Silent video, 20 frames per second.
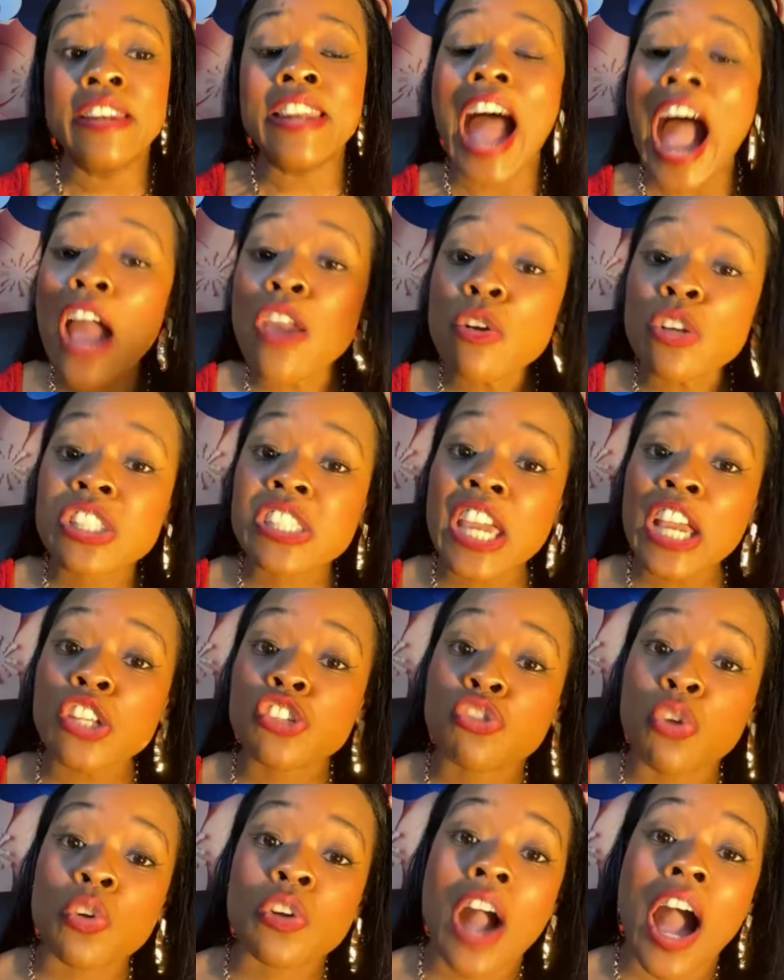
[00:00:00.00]
Now you're
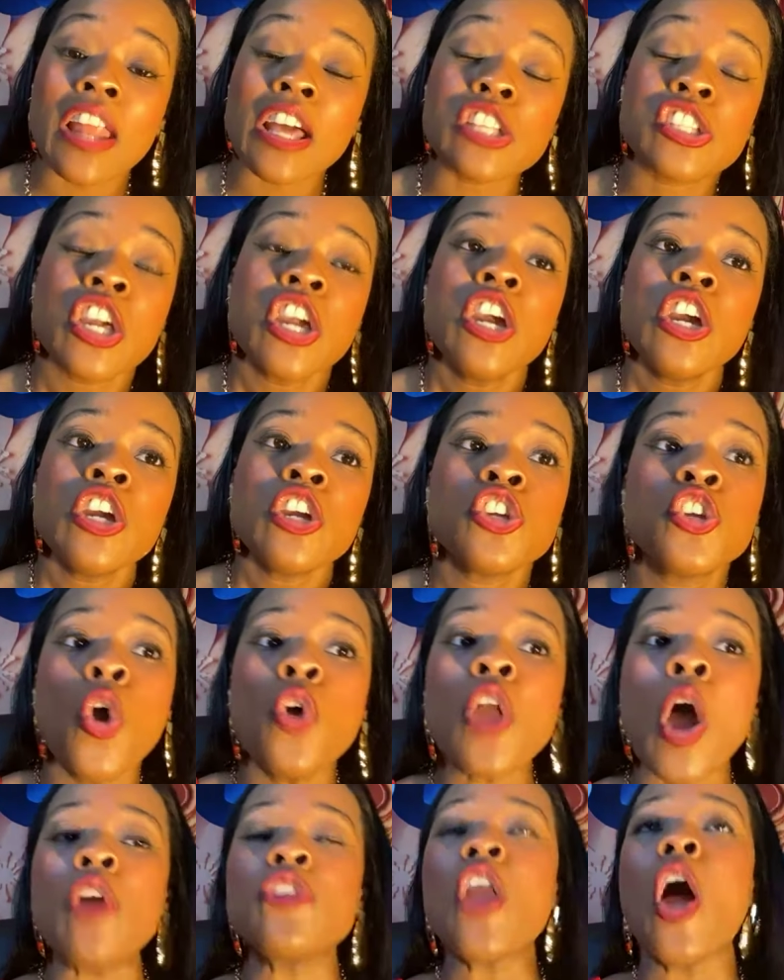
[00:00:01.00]
seeing true colors.
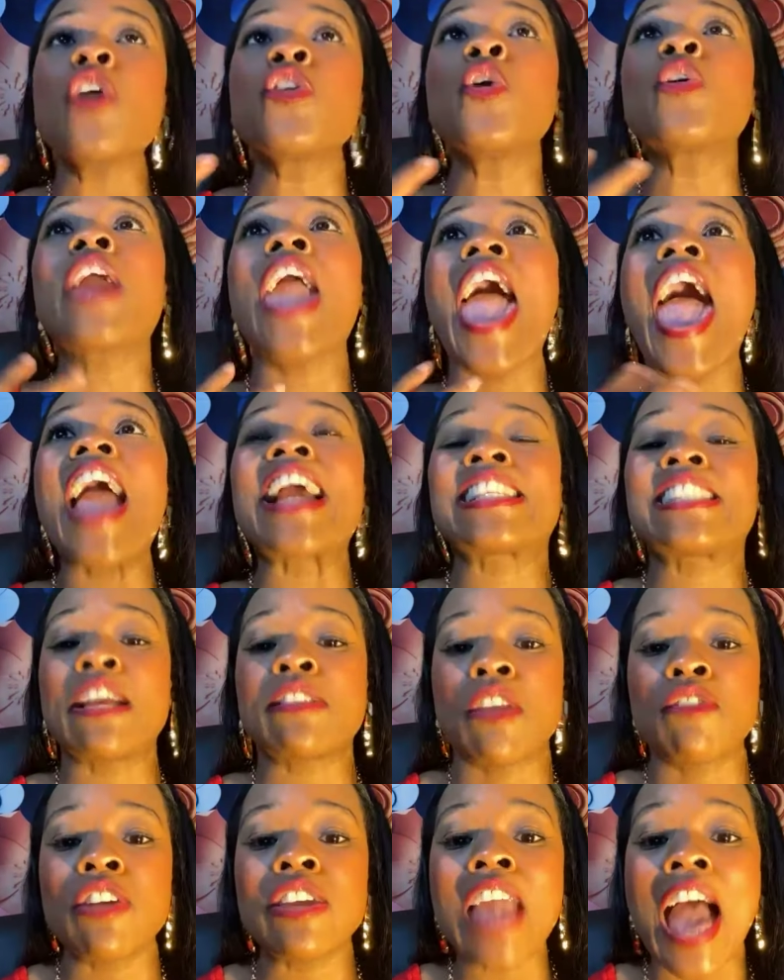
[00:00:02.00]
You don't know. You can't
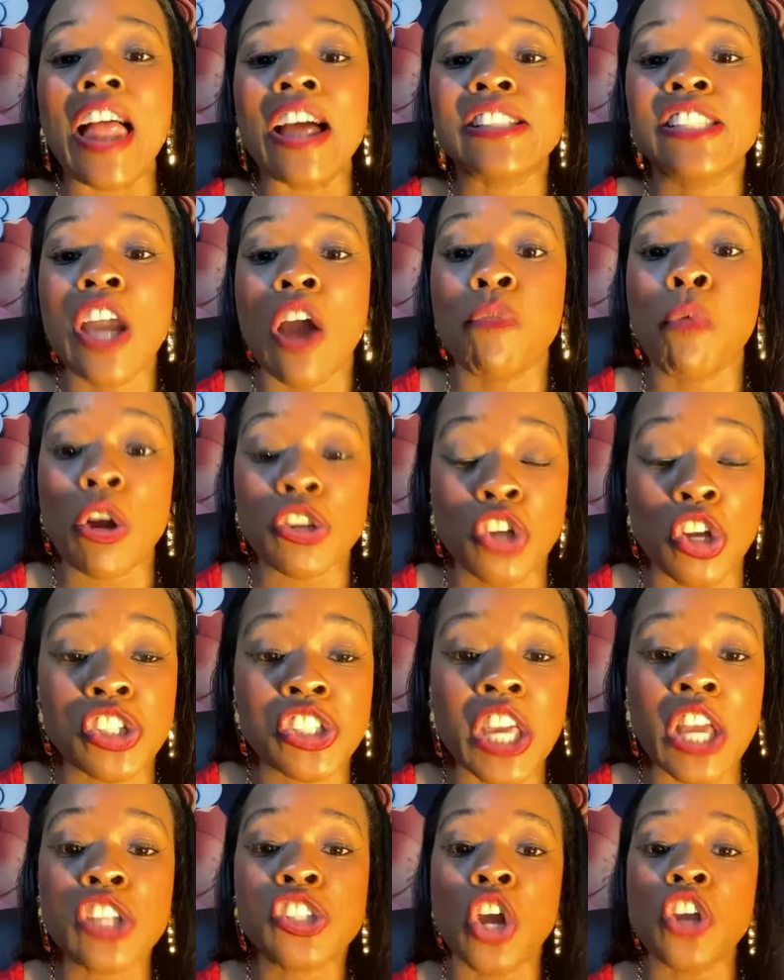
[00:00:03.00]
accept the reality of what you're
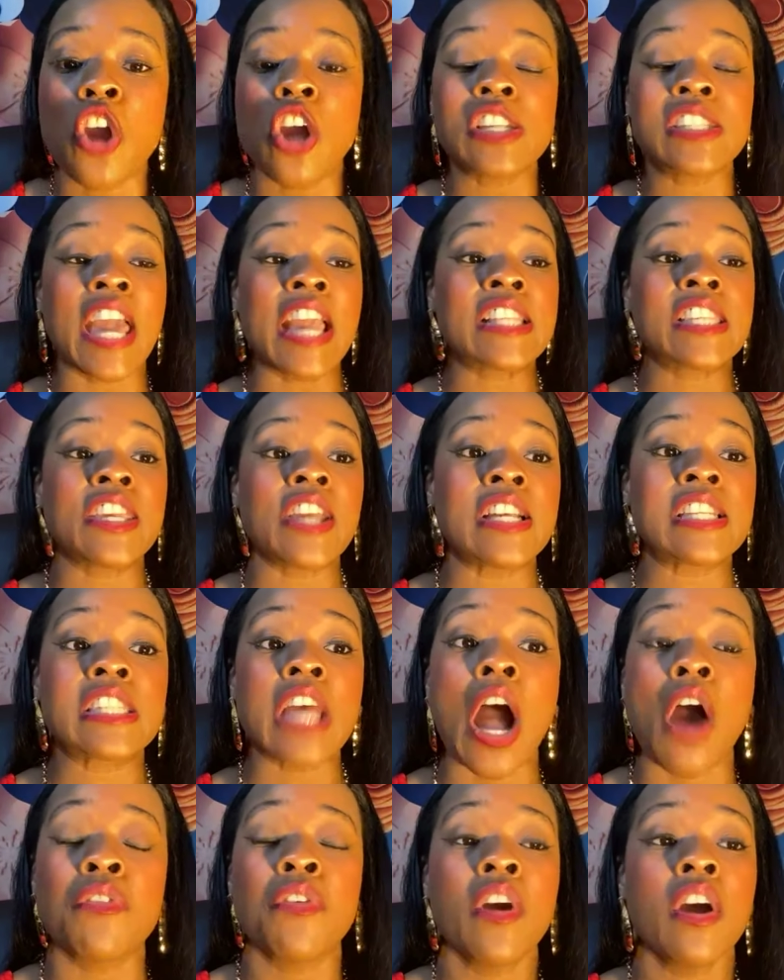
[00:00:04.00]
seeing. So you're saying to
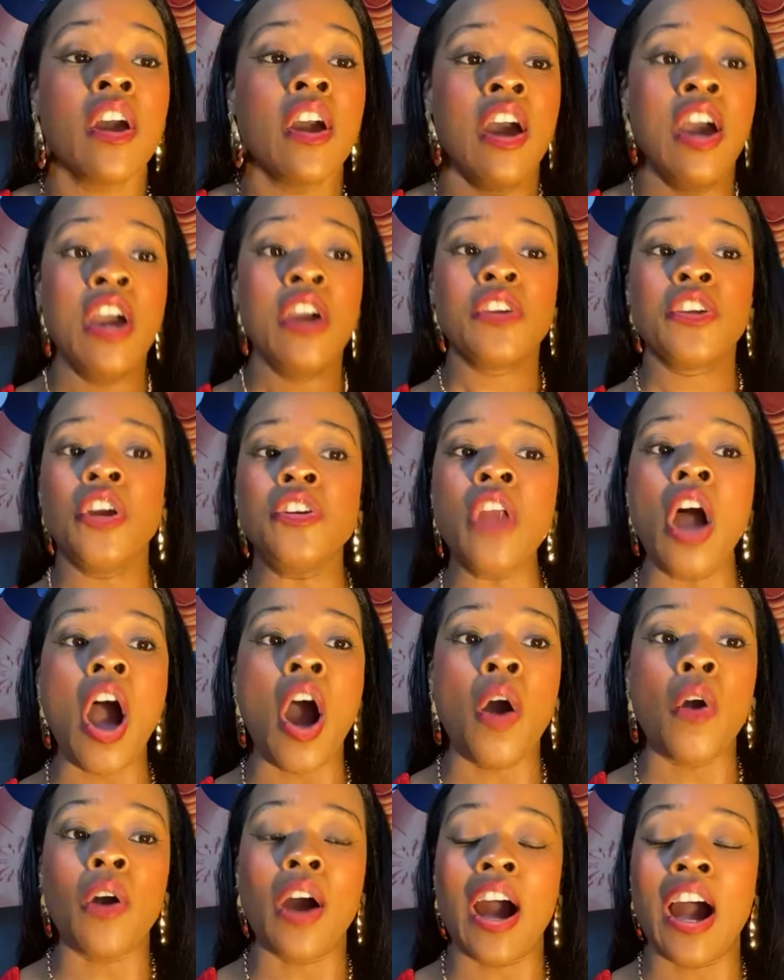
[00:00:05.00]
yourself, you
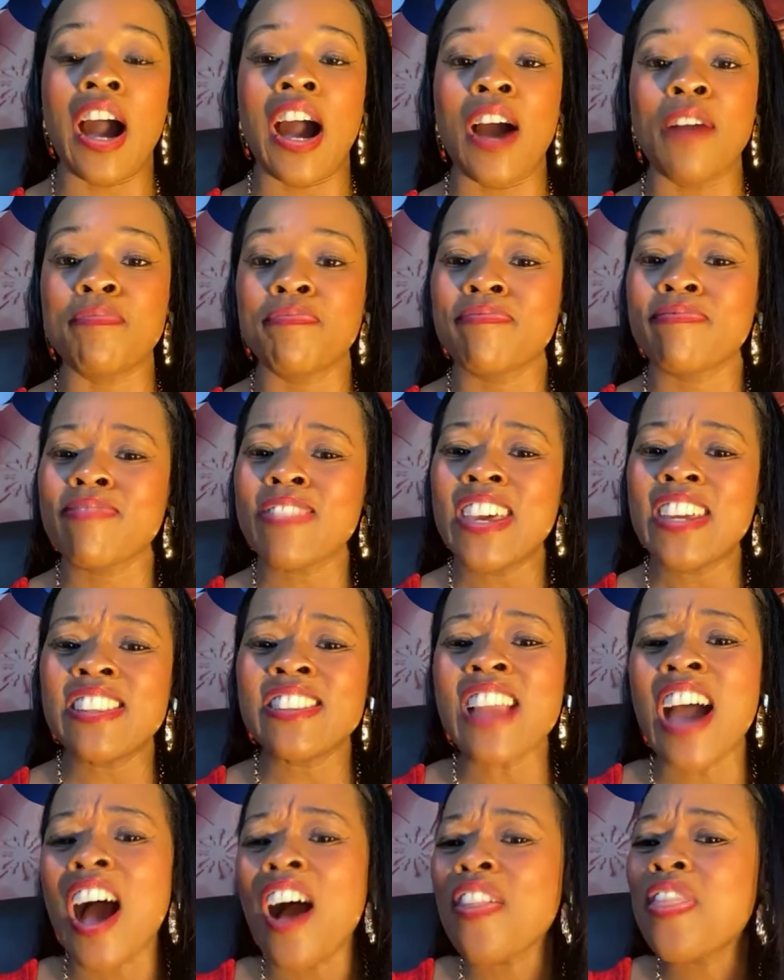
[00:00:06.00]
know, um,
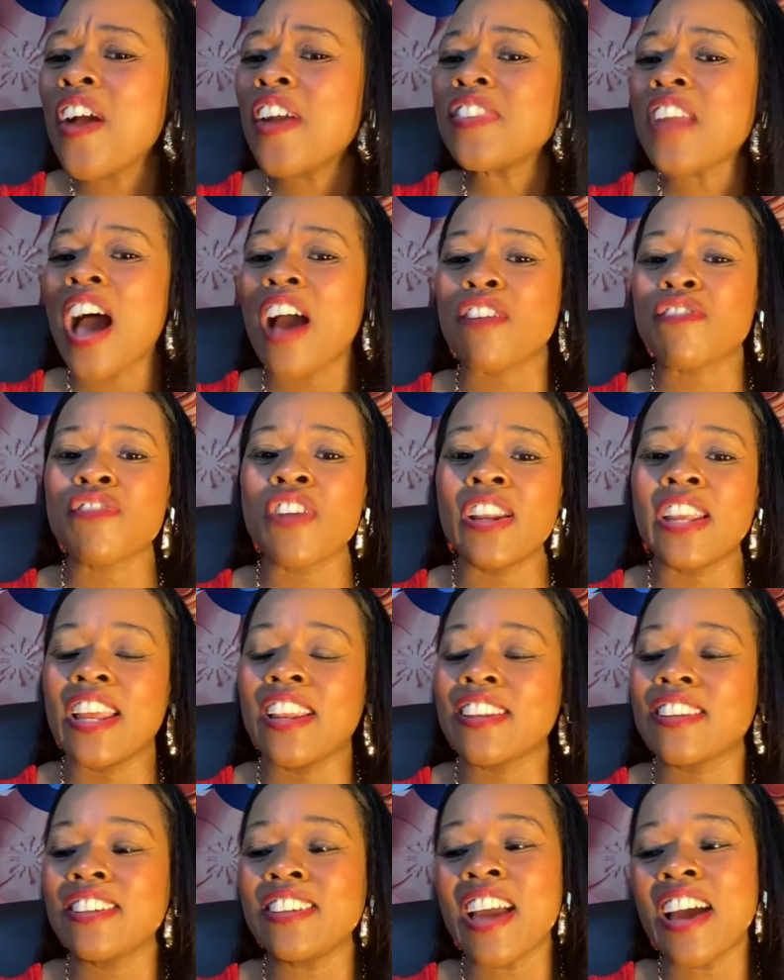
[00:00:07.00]
no, they're not
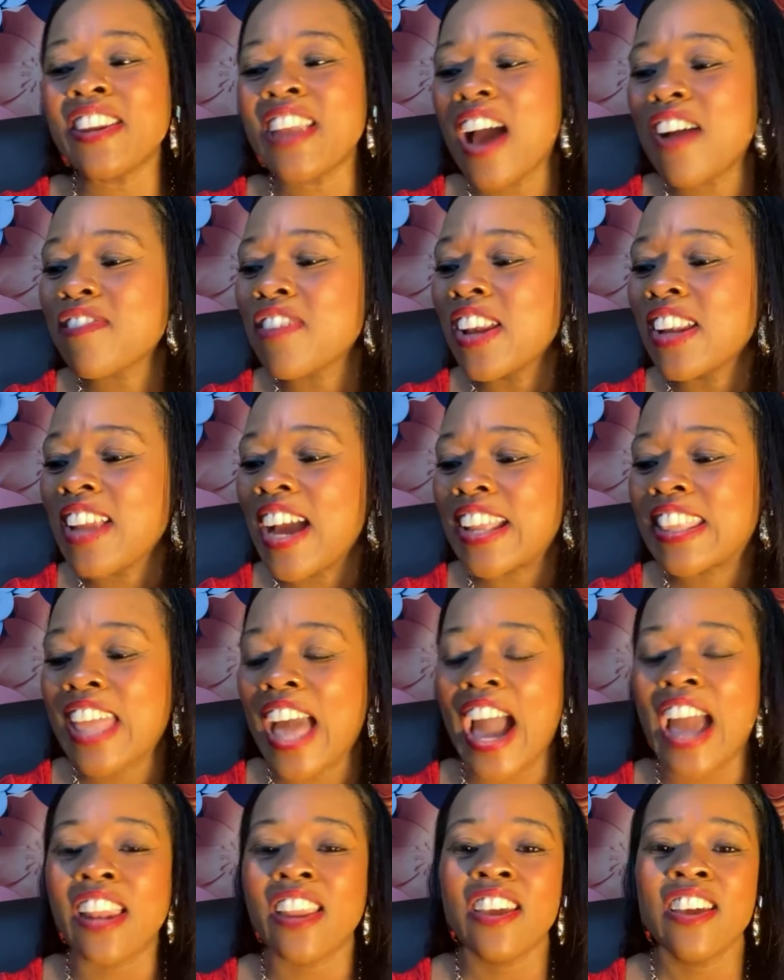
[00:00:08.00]
really, you know, not really like
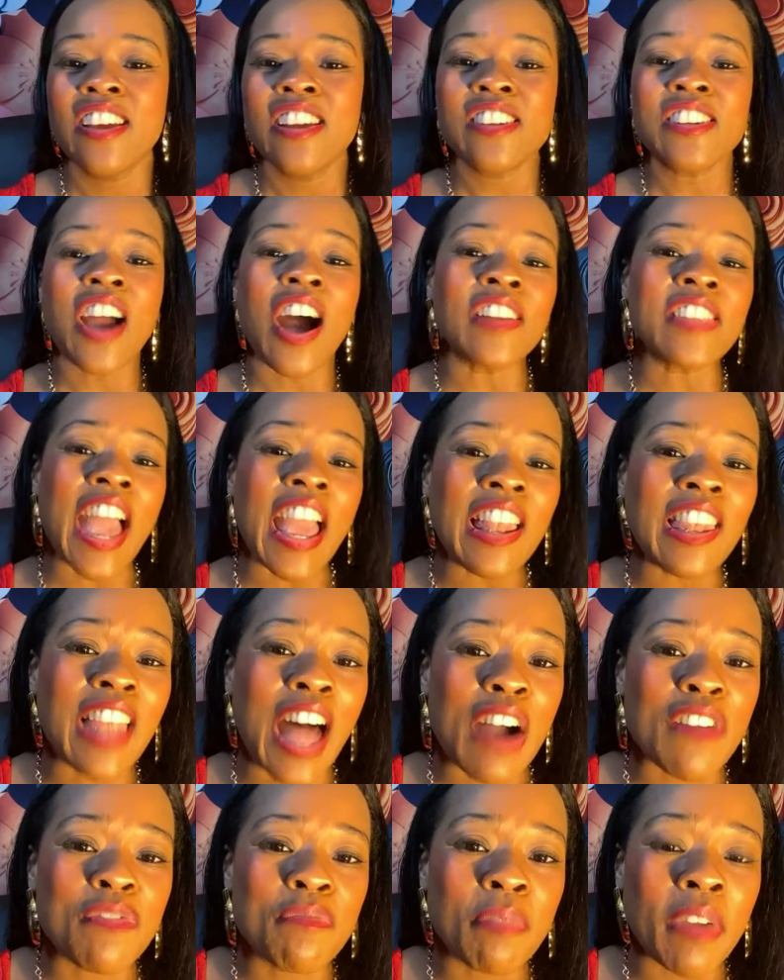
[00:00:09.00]
that. No, they
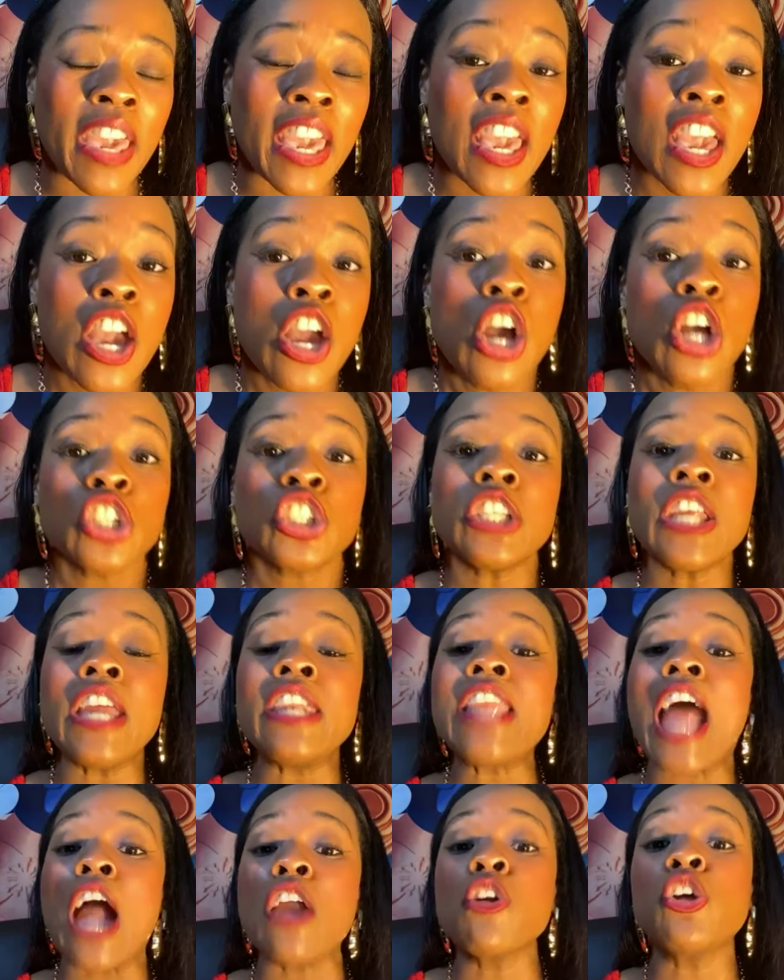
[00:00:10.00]
love me. So
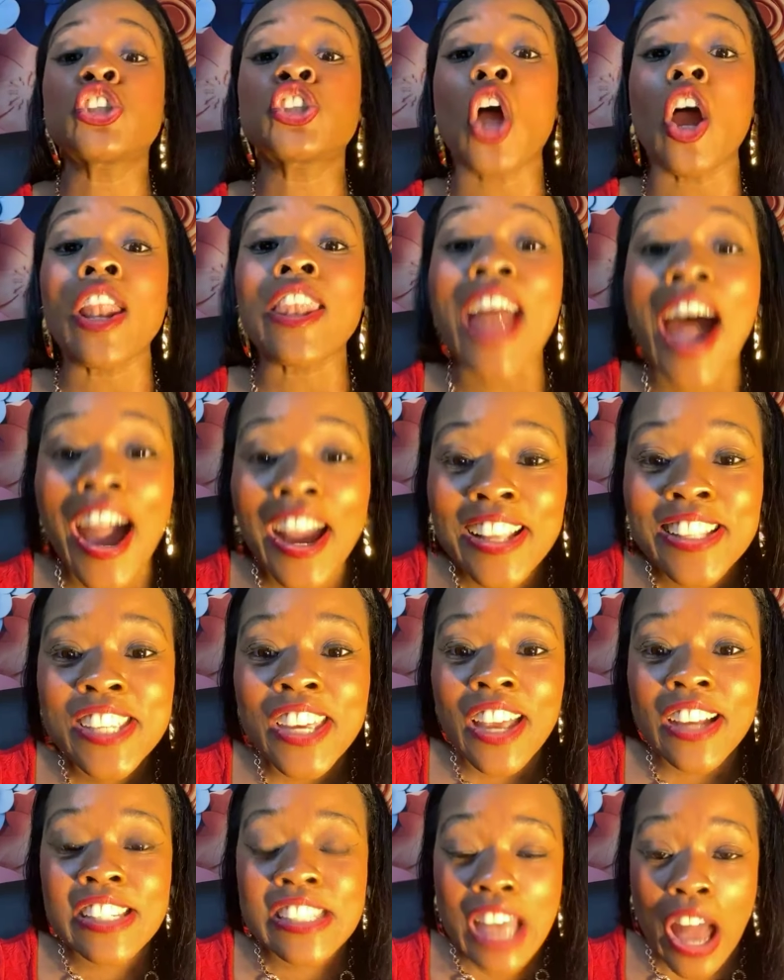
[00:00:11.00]
then now you start lying
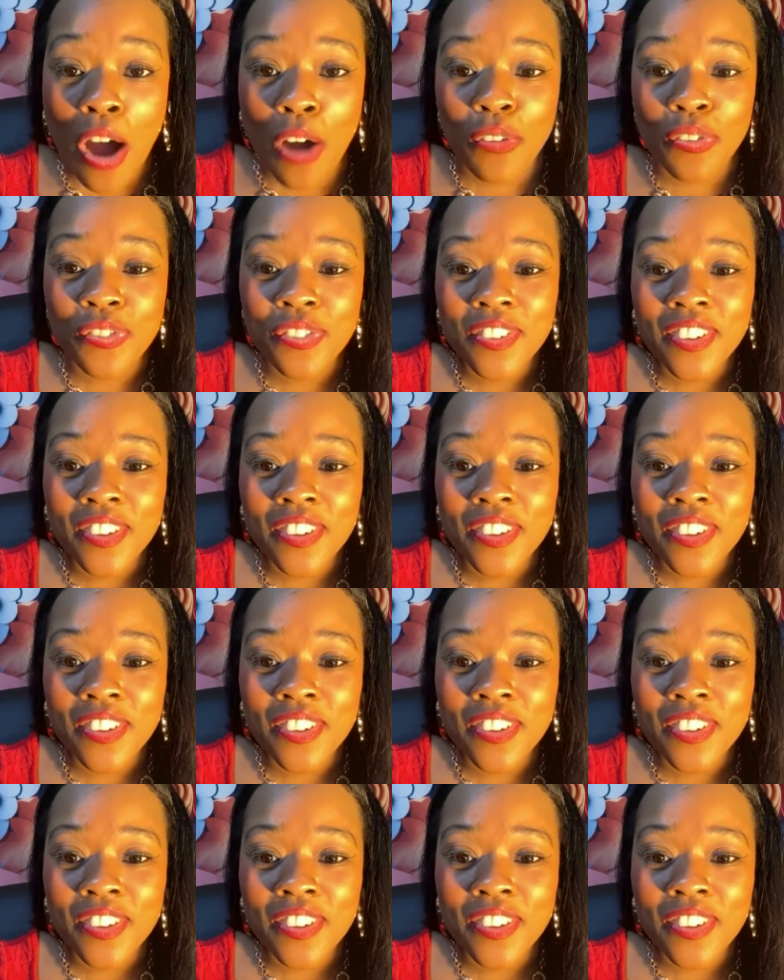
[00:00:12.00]
to yourself.